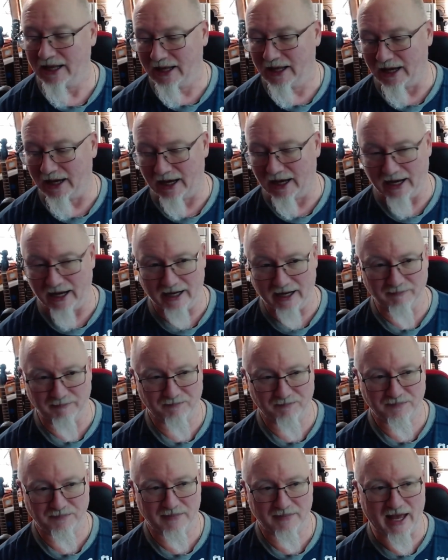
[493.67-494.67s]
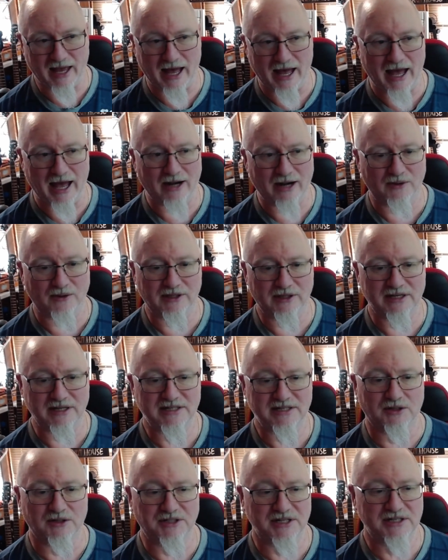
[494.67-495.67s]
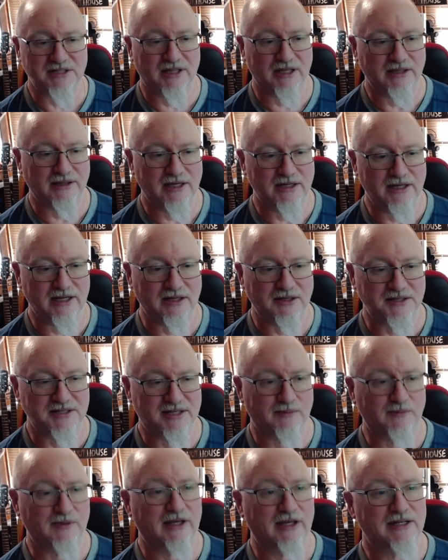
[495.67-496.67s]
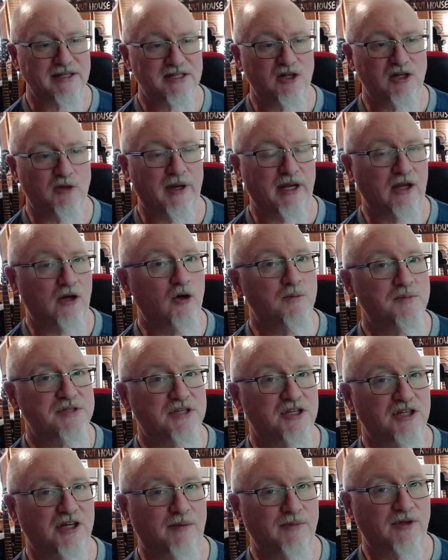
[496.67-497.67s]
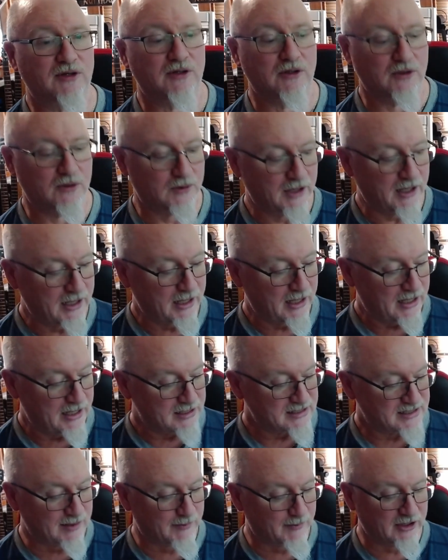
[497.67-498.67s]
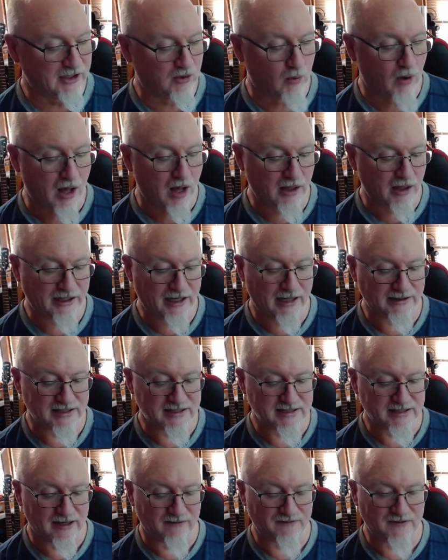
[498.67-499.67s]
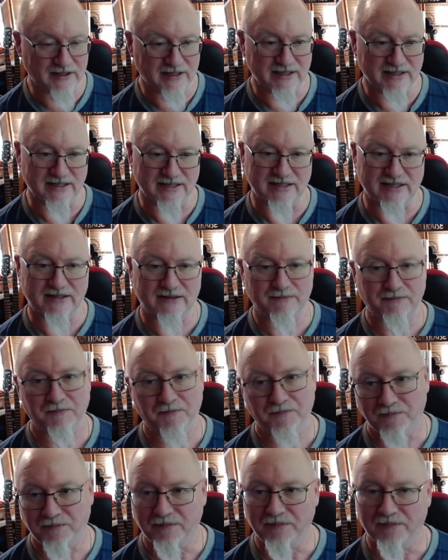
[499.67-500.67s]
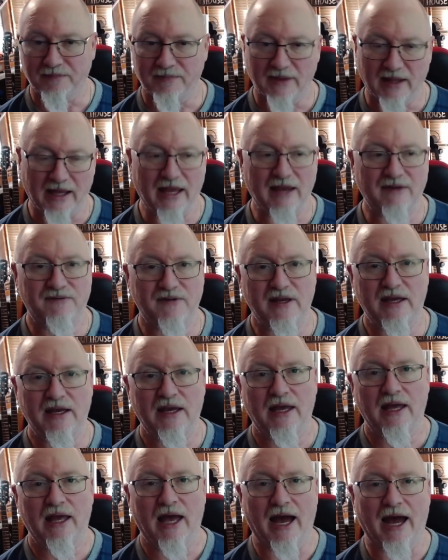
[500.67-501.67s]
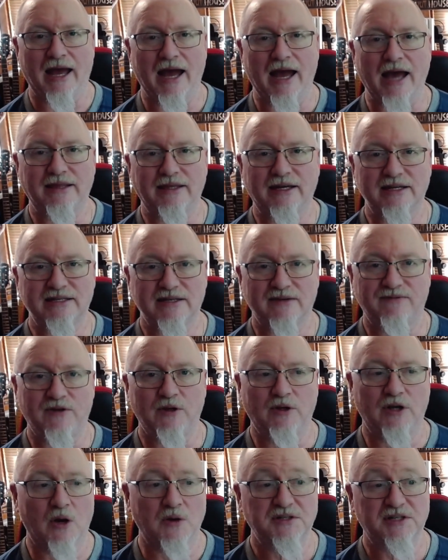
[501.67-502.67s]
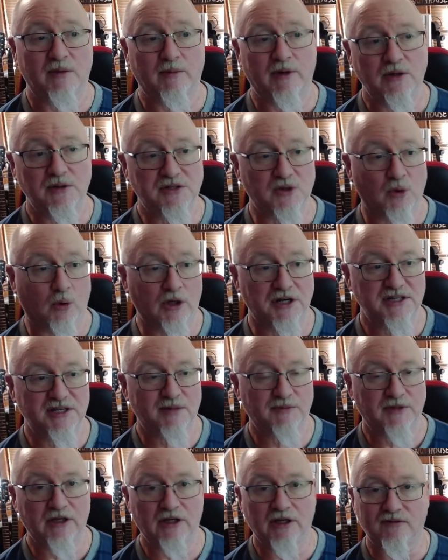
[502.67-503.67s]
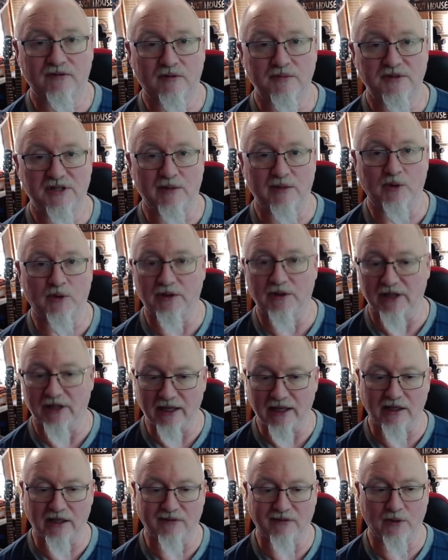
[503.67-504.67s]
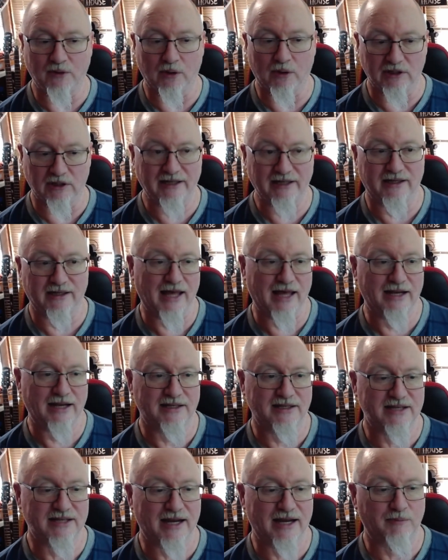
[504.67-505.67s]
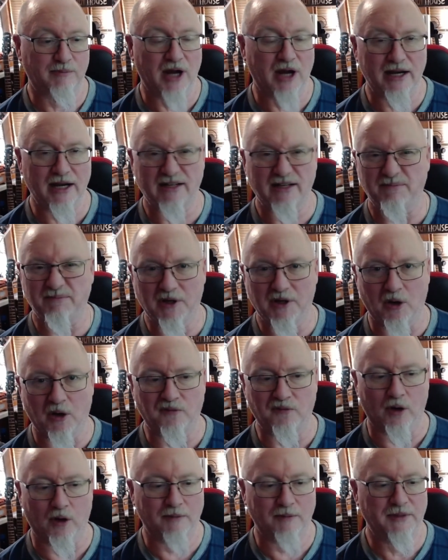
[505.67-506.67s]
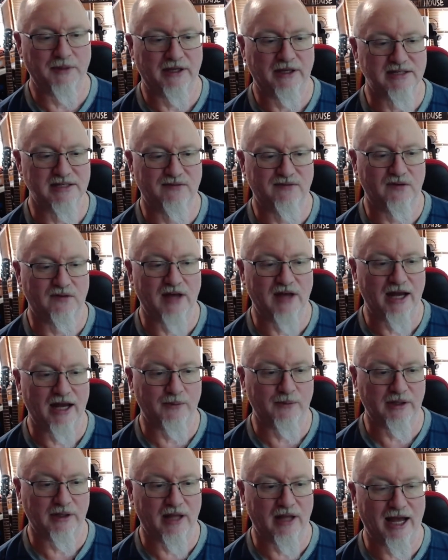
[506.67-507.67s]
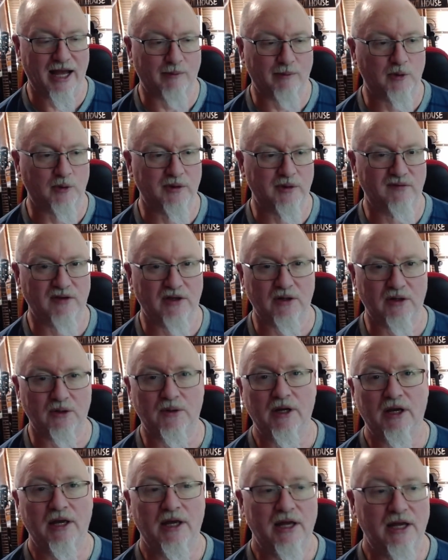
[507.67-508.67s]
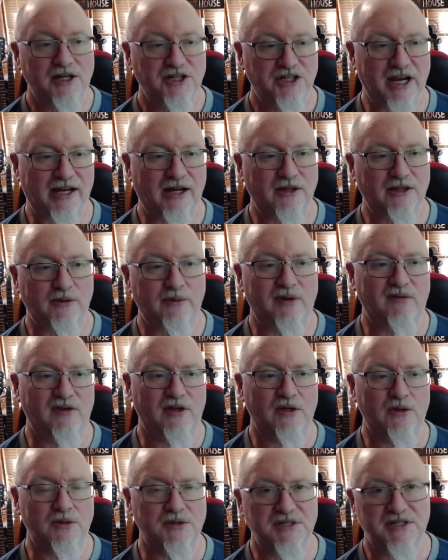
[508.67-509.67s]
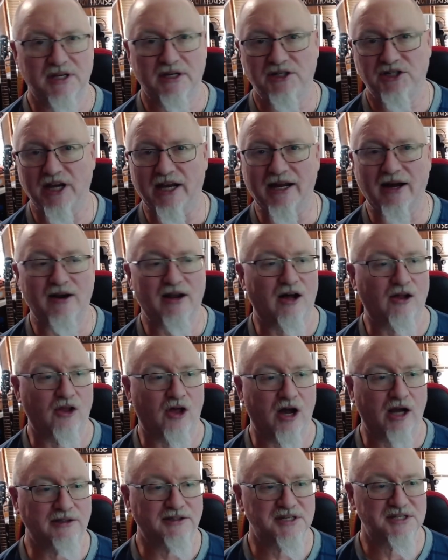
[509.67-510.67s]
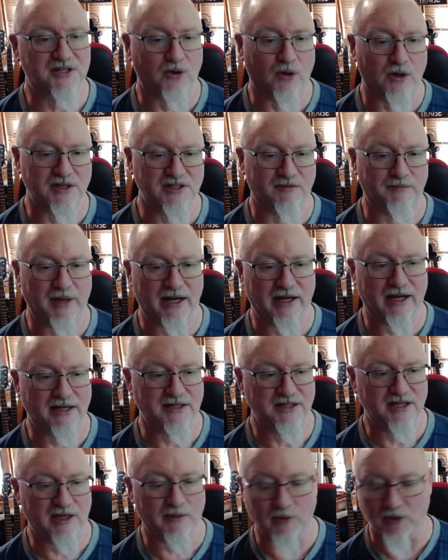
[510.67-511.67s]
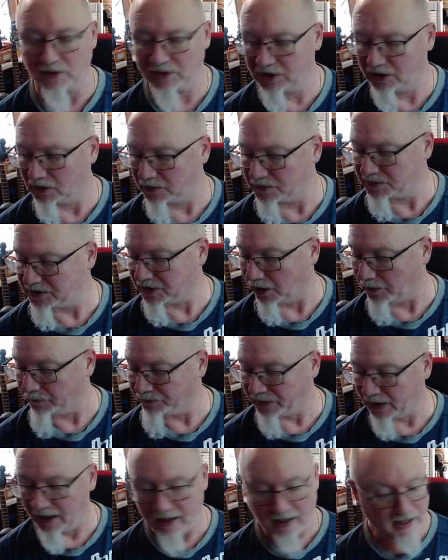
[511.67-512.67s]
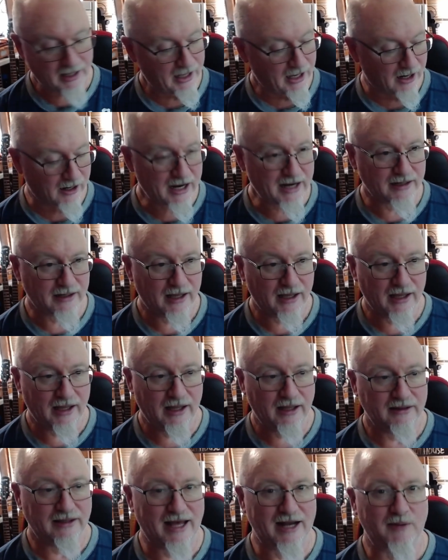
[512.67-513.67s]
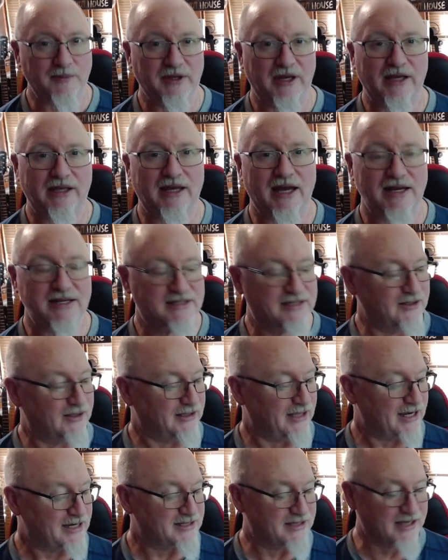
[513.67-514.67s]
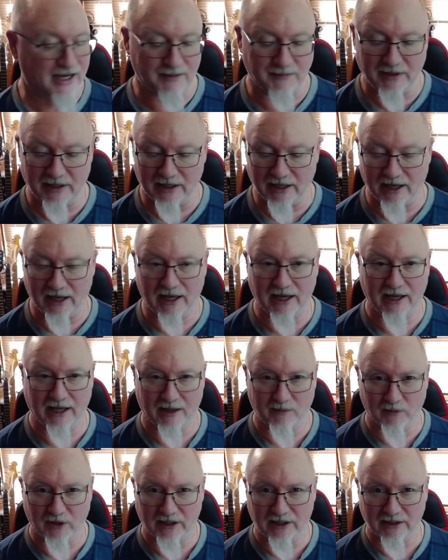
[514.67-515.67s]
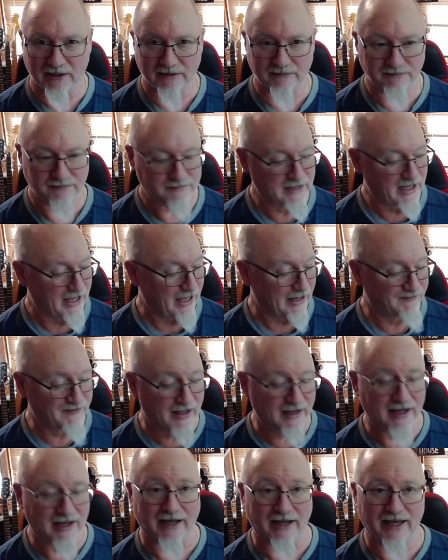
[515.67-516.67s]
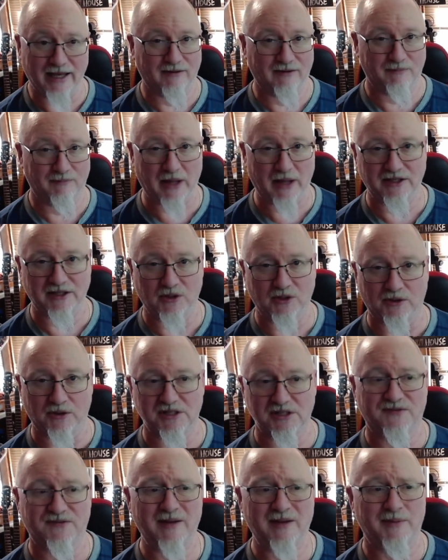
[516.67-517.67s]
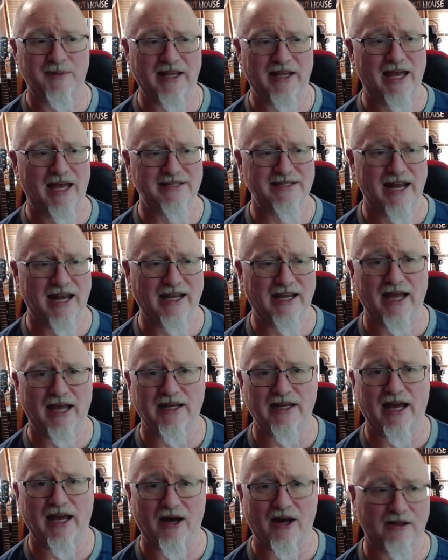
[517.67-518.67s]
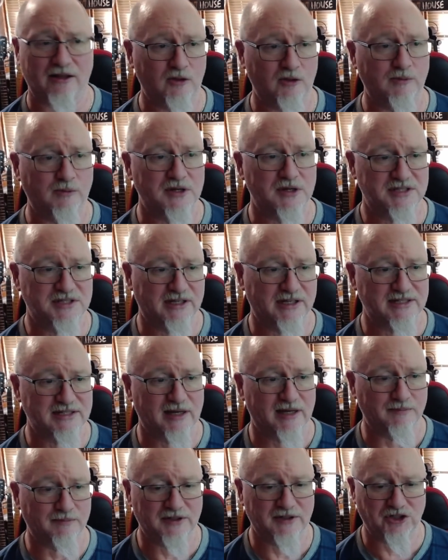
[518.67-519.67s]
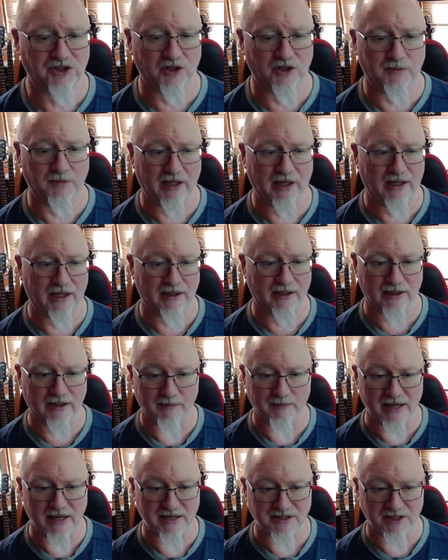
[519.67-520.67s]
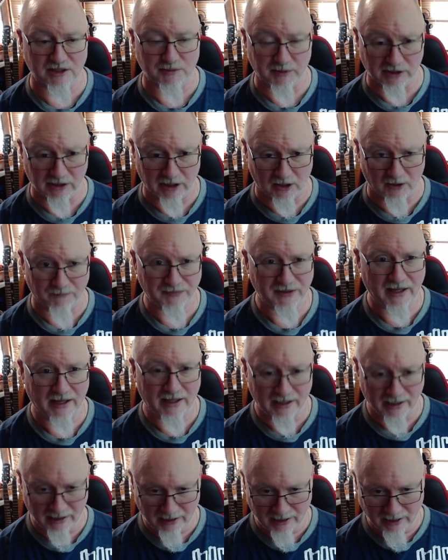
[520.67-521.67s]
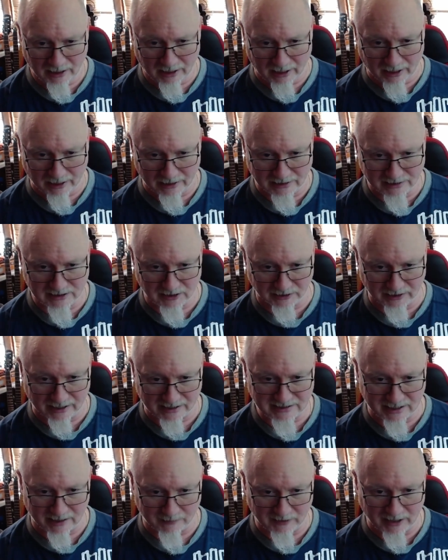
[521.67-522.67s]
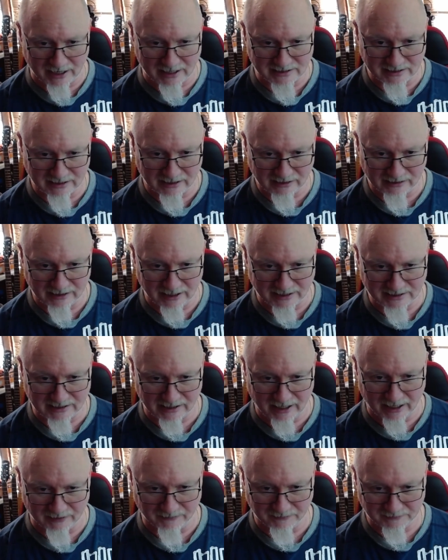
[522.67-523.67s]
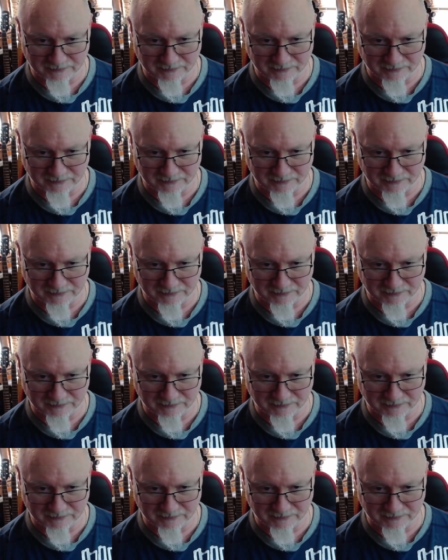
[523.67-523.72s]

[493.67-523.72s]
I don't think so. Just the deals seem like it's too many hoops to jump through. Some of the quality on this stuff is iffy. I think it's, if you know someone who's ordered something good from Temu and they can give you a link to that exact product, go for it. Because if you've got a reliable review, check out the reviews. Check out how long the stores have been on Temu too. So, all right, that'll be it, guys. Till next time. And we can, if again, about the tuners, if anybody has any idea how to lube those things up, shoot me a message below. Till next time, guys. Thanks again.